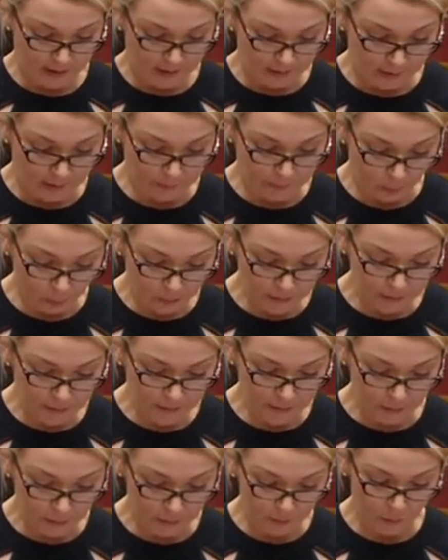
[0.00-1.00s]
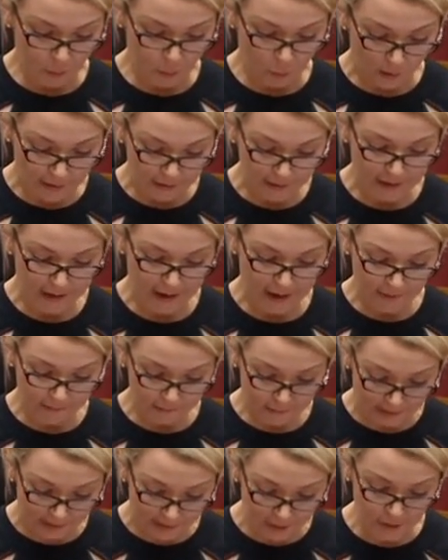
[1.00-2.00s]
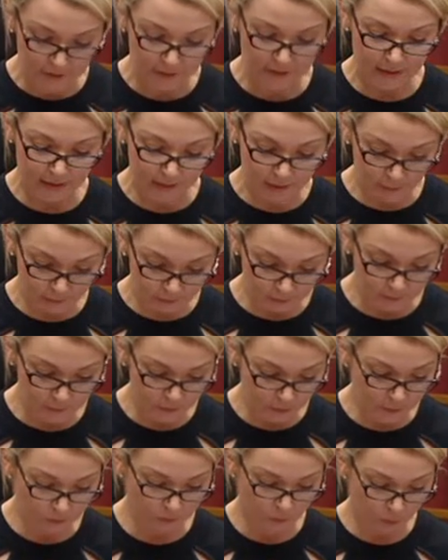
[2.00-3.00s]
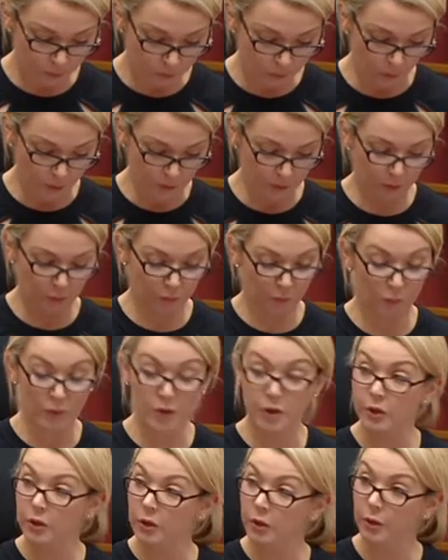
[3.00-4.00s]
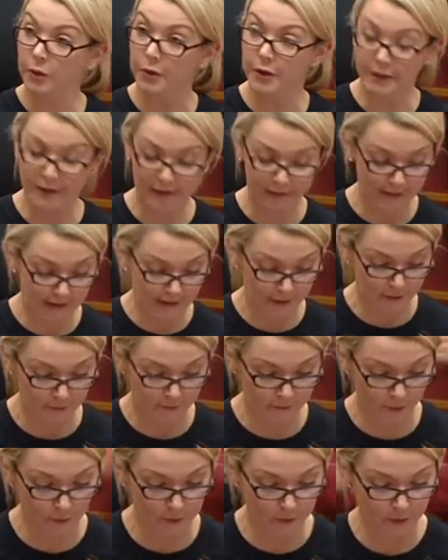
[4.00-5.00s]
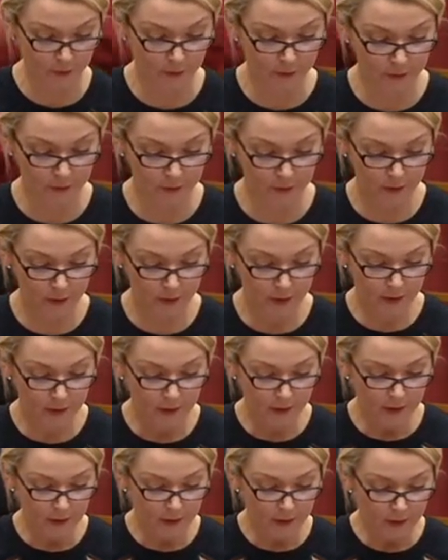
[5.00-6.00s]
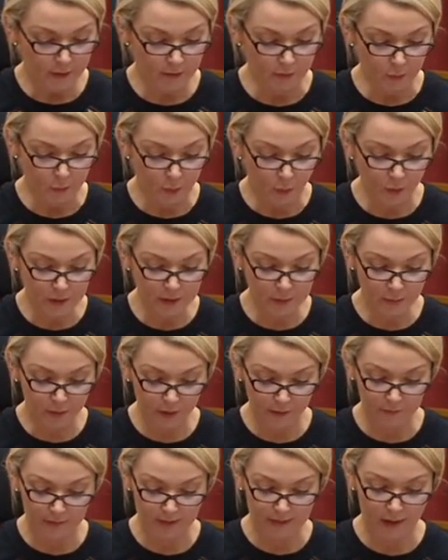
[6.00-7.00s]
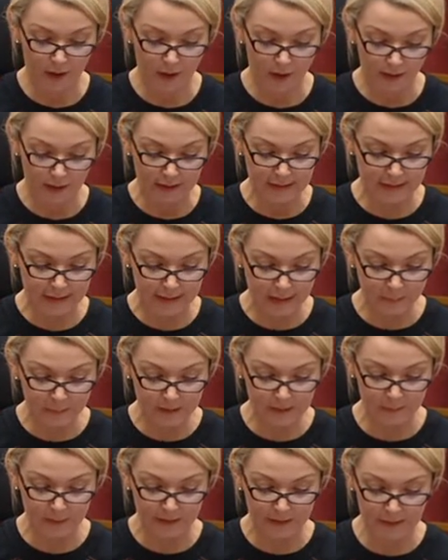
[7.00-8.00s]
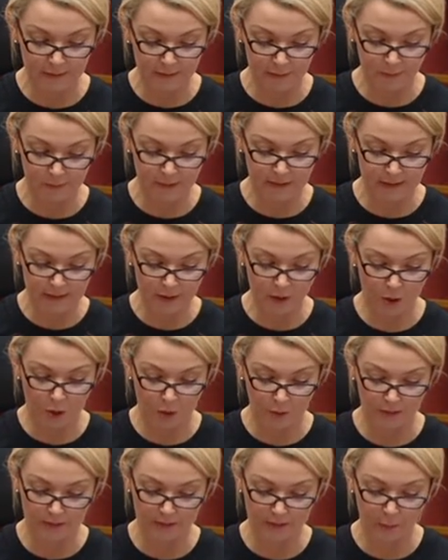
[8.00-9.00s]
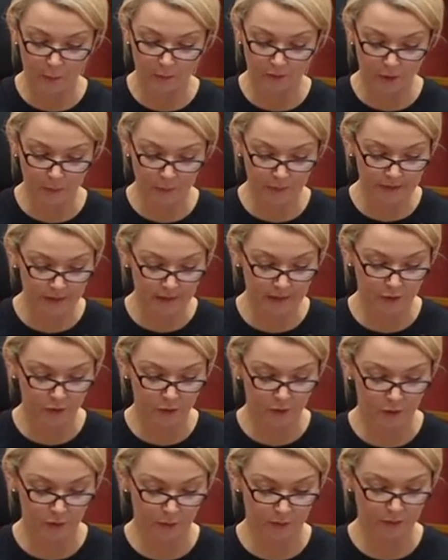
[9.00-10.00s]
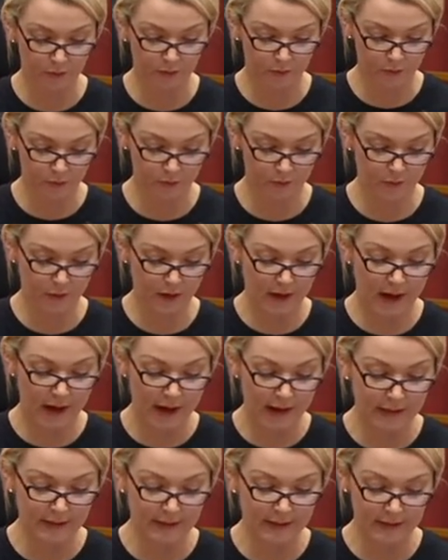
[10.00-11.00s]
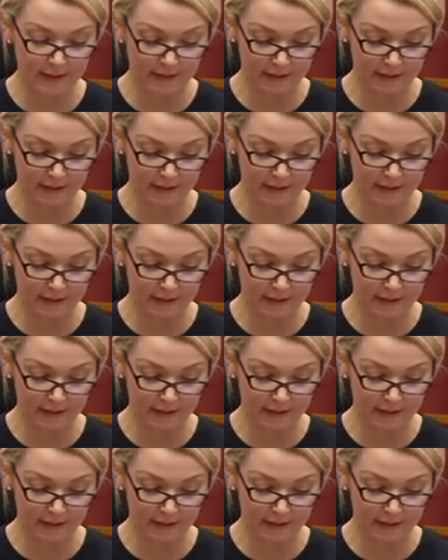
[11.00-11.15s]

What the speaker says: They pointed to the 1.5 pages in the review's report, which included a large photo. The report's preface highlights key perspectives from stakeholders that were represented during the review, and